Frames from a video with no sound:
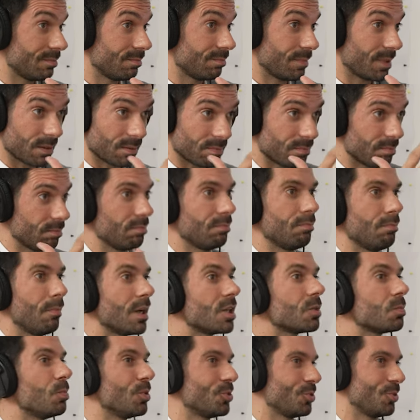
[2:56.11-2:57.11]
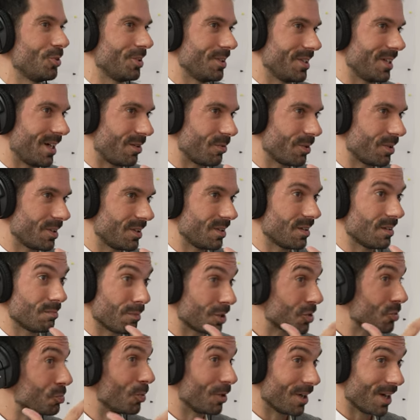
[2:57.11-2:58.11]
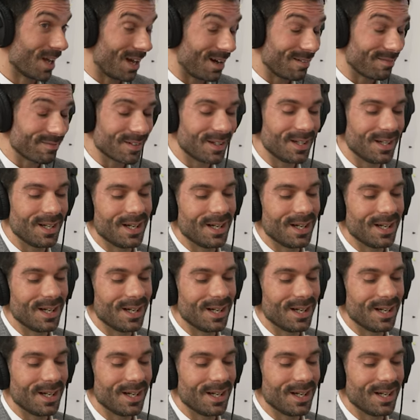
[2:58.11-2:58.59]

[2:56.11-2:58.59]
but much more solidarity and much more love.